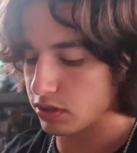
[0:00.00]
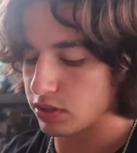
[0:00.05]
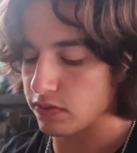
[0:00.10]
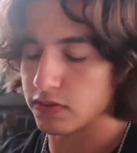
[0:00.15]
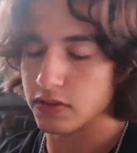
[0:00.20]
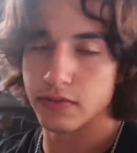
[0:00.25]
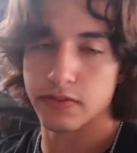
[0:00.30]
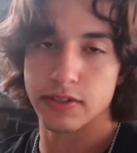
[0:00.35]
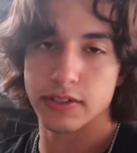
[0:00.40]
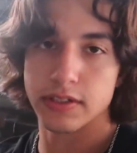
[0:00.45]

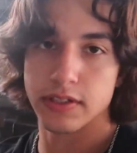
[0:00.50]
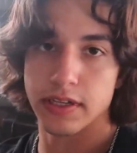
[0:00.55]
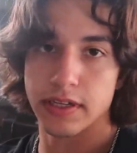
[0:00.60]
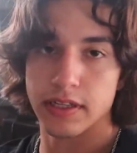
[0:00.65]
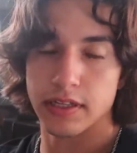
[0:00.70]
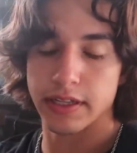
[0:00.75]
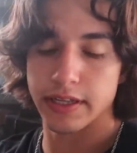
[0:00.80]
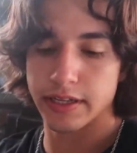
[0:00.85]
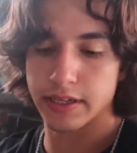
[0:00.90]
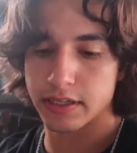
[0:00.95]
even if it's
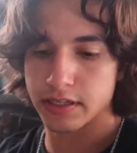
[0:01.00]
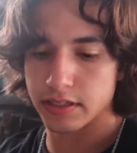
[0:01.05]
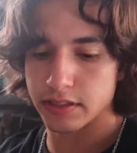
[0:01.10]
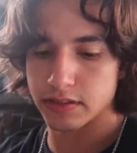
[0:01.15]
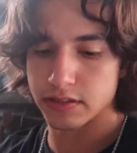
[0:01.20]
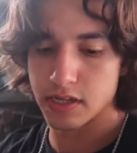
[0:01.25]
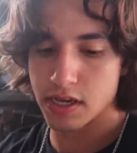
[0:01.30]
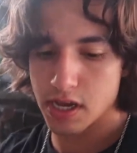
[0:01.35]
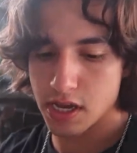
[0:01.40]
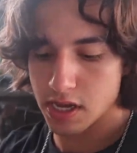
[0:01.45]
like late,
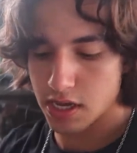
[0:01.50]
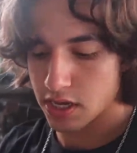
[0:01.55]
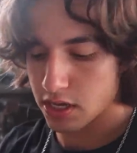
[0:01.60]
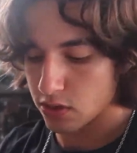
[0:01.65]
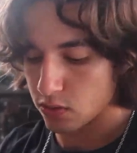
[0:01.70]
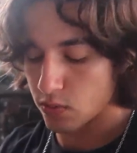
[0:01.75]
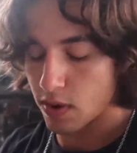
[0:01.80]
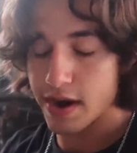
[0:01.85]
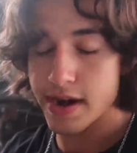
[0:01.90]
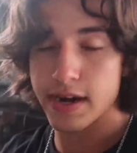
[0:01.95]
cause
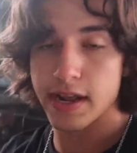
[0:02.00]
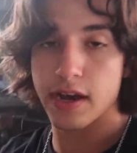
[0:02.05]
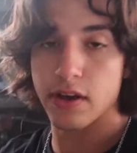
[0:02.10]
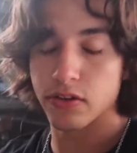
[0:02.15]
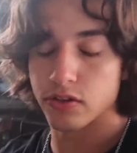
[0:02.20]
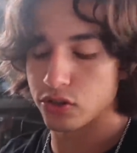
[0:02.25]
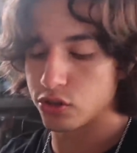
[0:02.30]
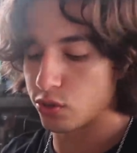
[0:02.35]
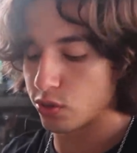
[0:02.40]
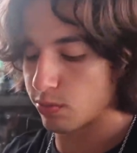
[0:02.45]
right
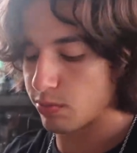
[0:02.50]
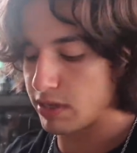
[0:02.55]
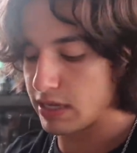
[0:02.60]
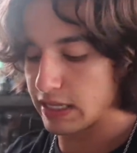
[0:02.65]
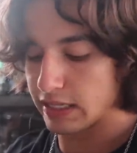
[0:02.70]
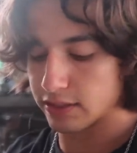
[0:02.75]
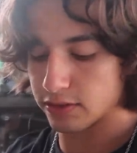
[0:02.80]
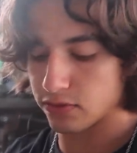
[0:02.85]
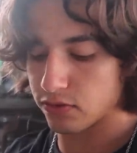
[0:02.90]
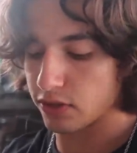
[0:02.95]
now they're doing
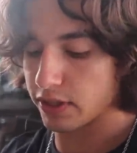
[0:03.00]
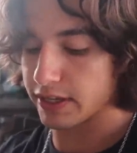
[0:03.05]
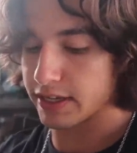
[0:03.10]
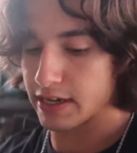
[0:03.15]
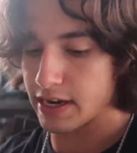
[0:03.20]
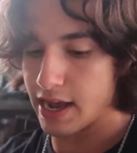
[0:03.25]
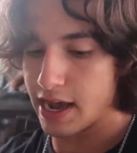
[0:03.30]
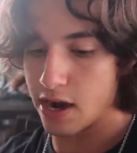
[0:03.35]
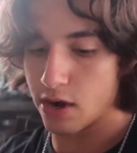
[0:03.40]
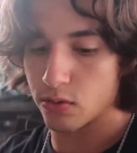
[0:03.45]
meetings for like
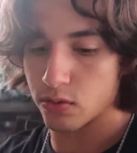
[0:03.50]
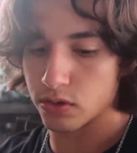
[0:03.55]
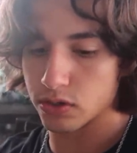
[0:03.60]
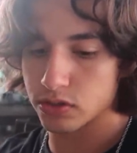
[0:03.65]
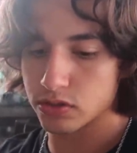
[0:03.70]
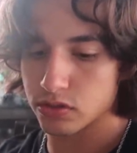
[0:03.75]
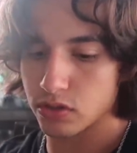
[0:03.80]
an hour,